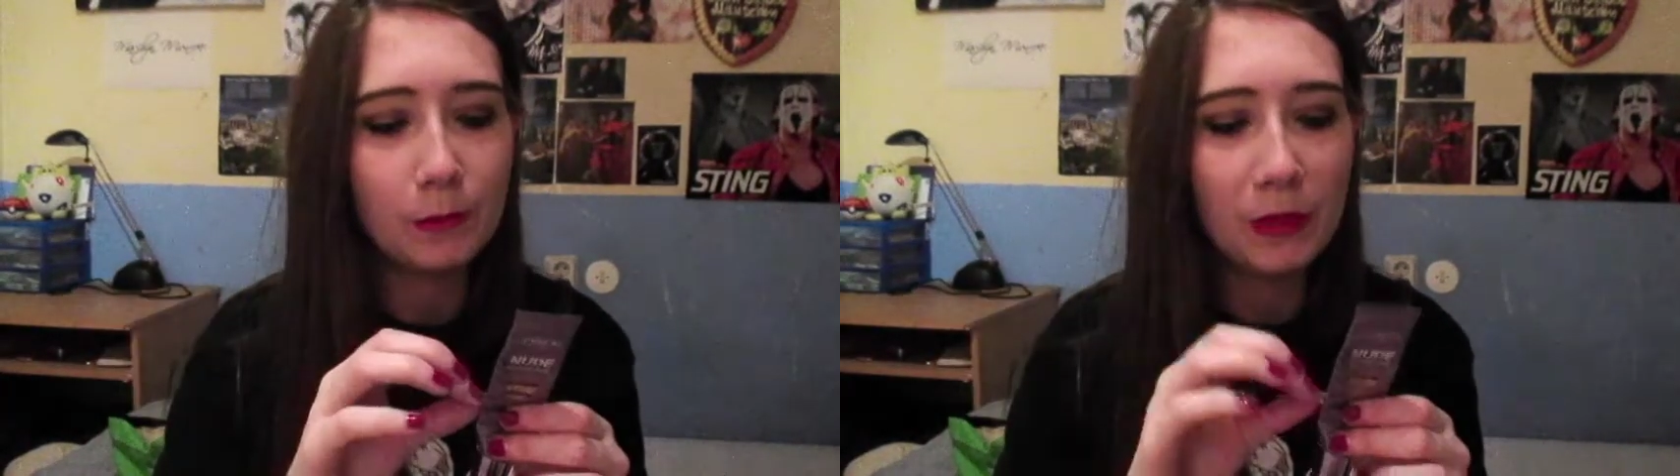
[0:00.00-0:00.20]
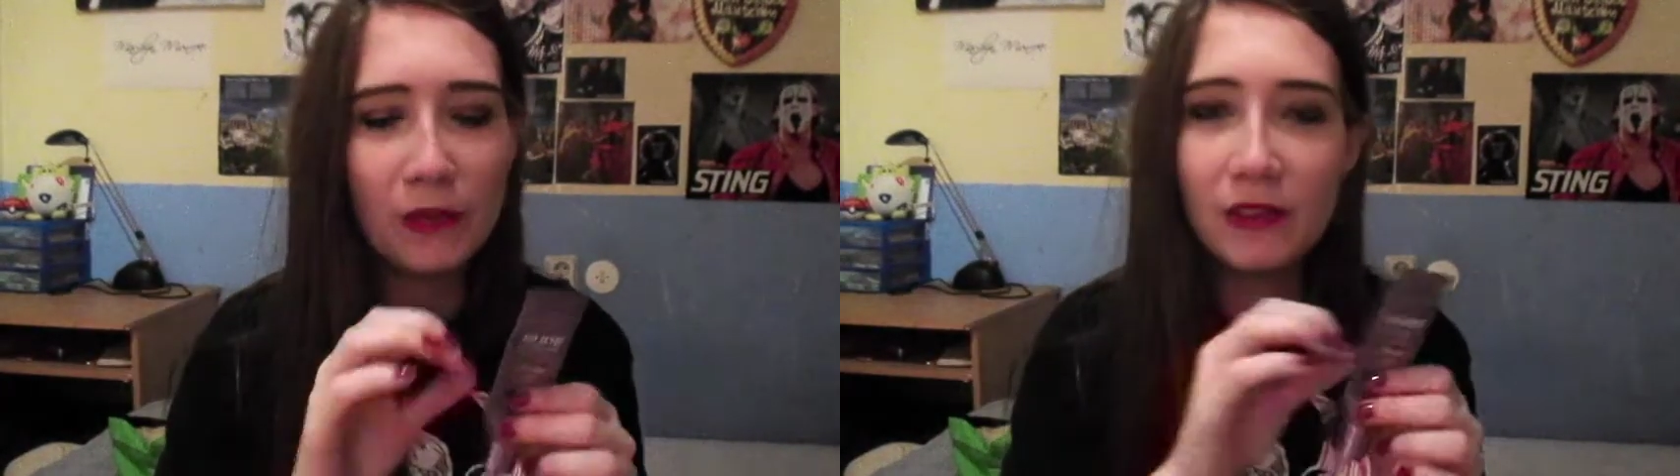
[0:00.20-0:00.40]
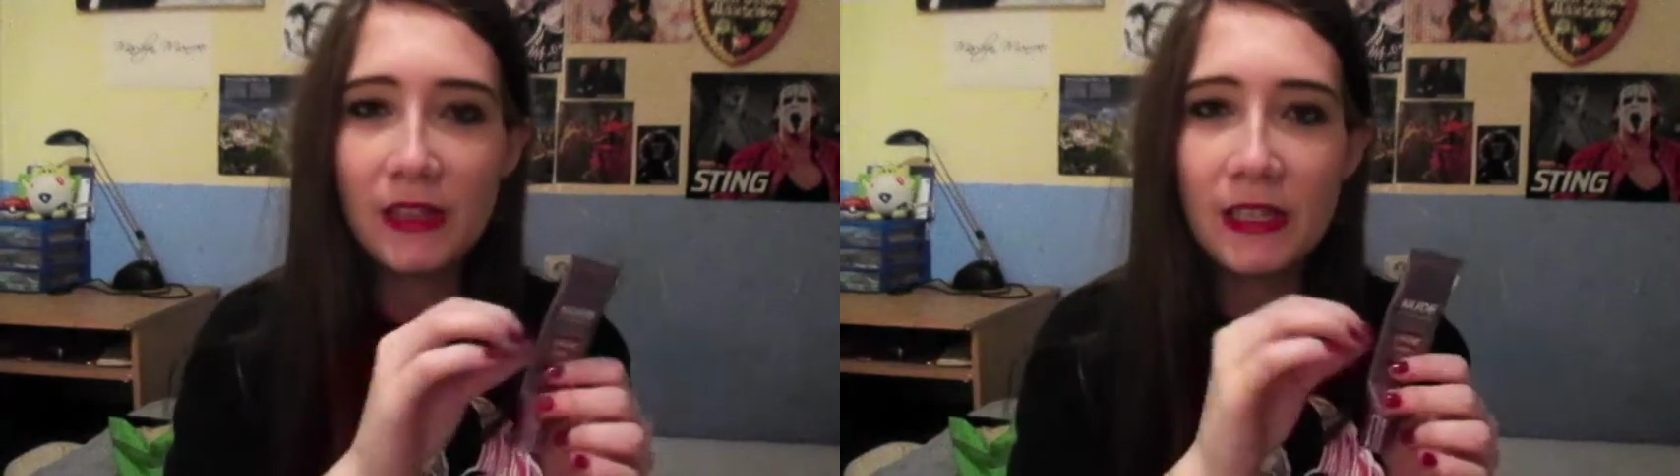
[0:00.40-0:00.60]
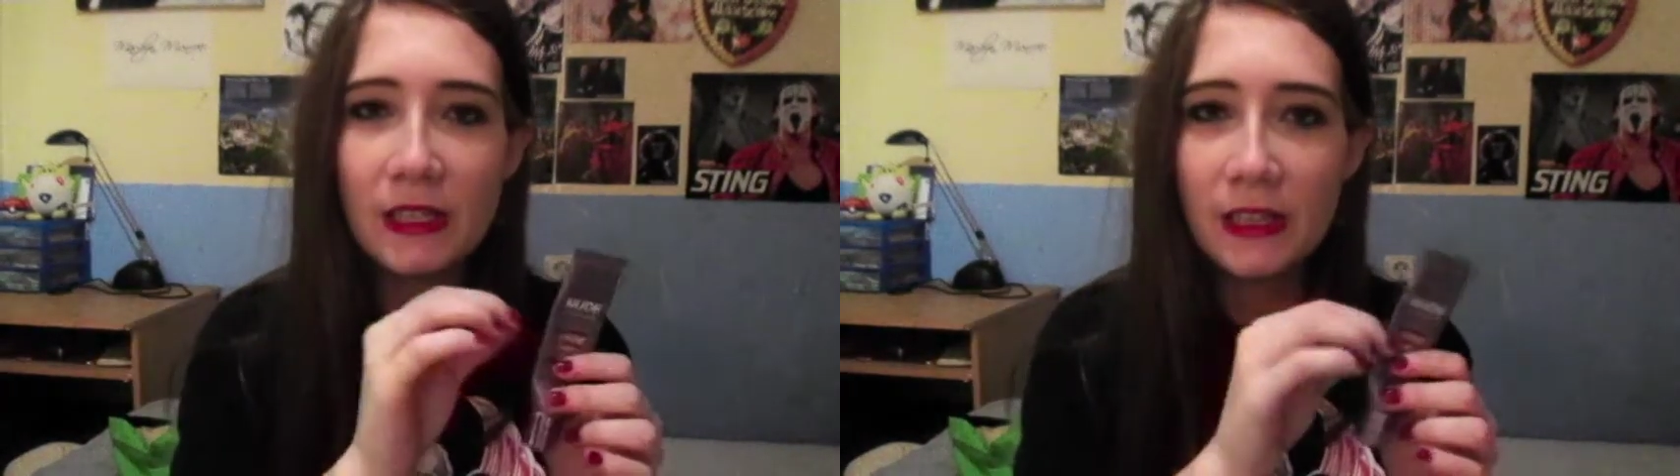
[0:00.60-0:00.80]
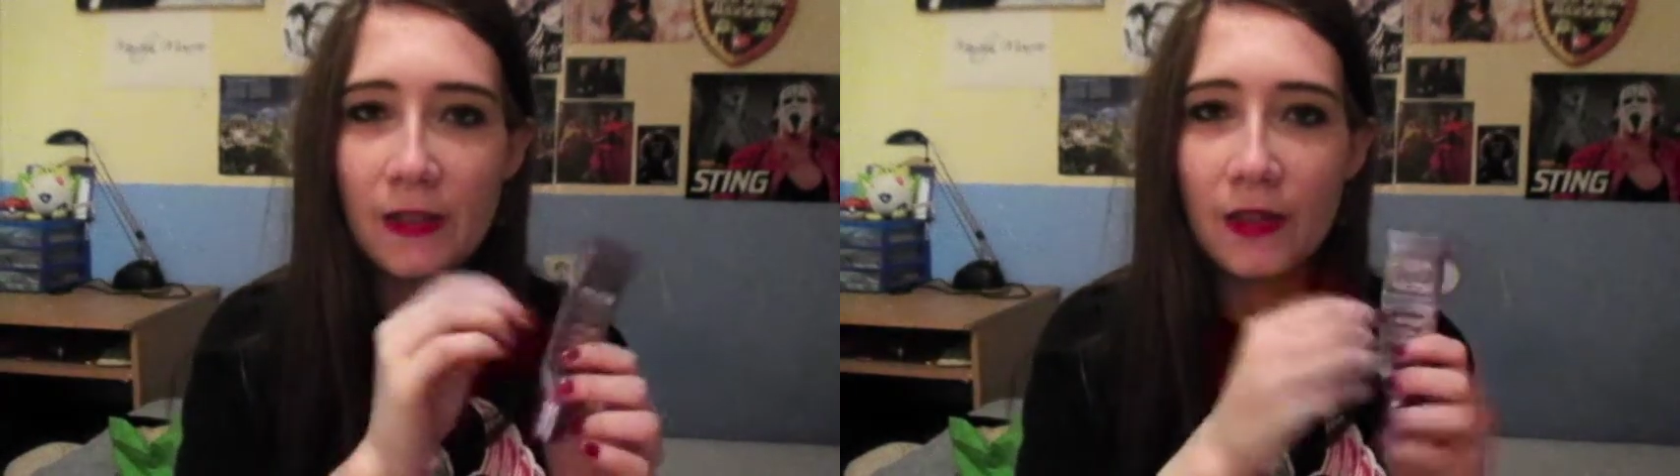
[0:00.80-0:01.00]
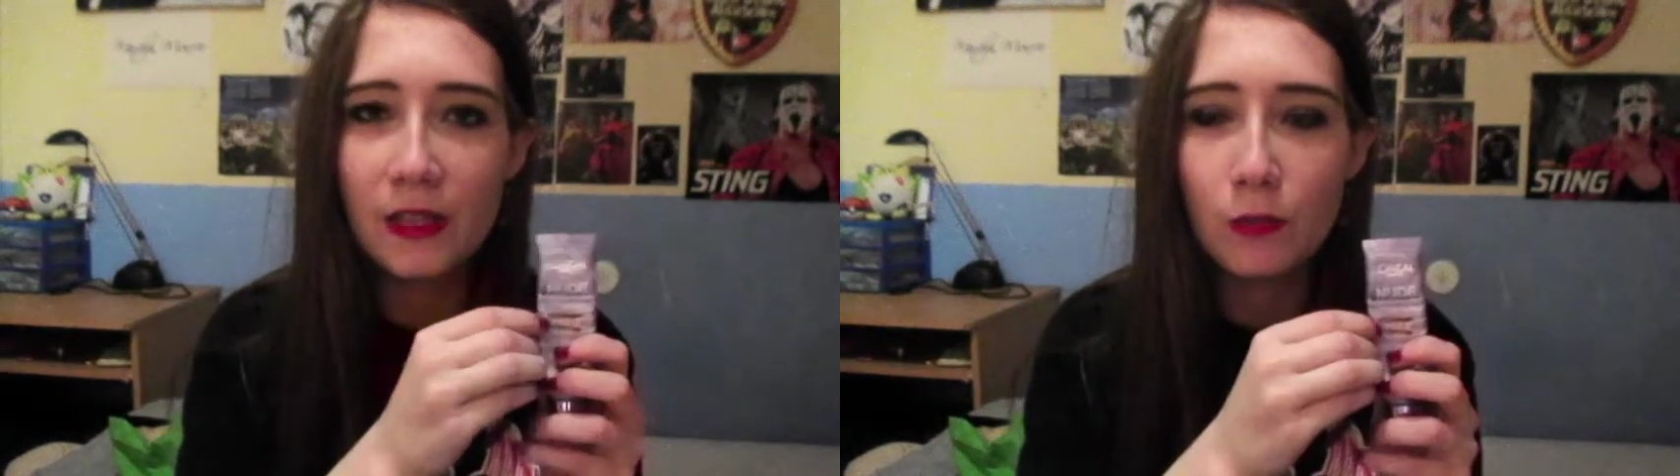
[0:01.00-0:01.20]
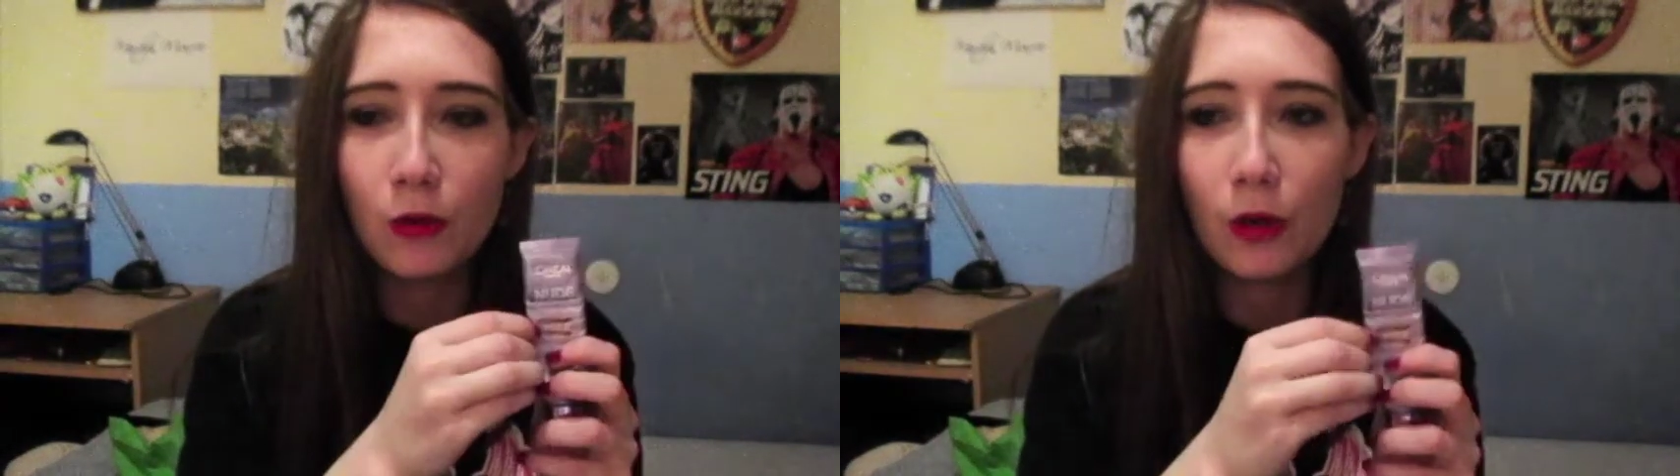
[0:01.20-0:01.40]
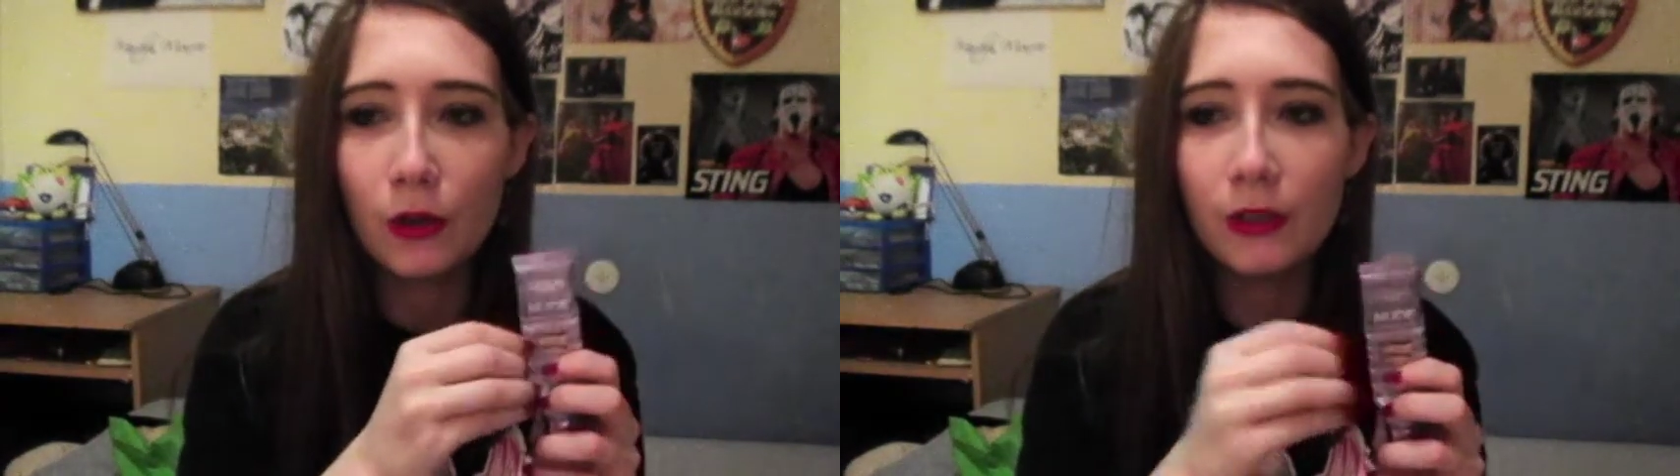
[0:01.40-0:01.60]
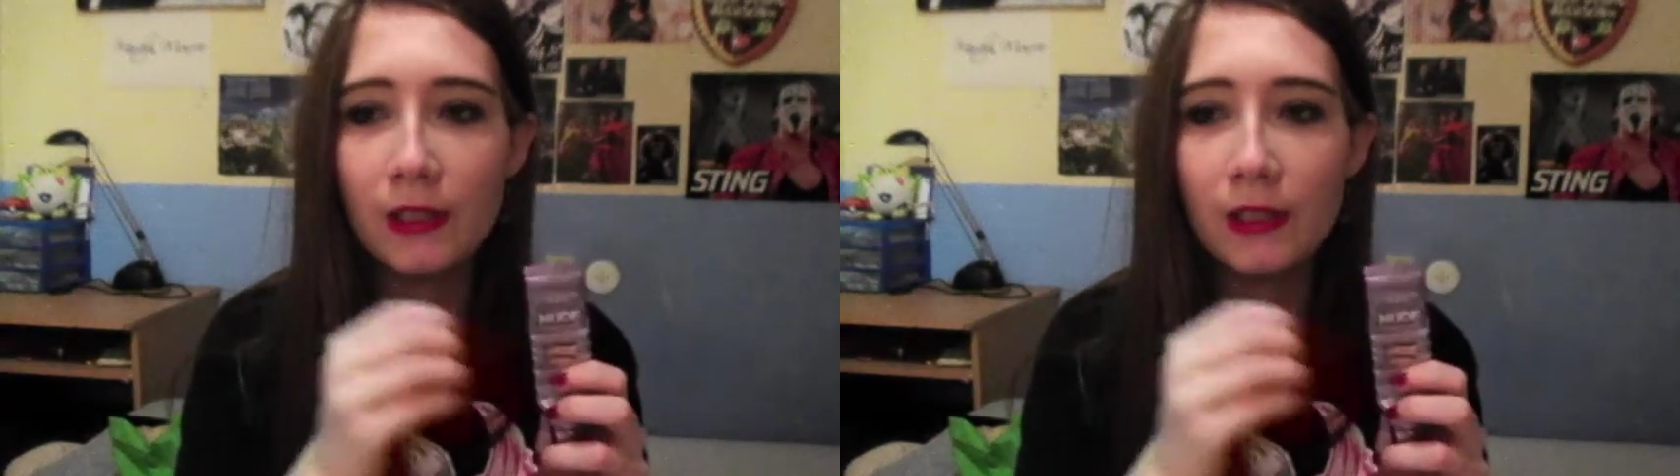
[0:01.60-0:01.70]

bit of tint in this product,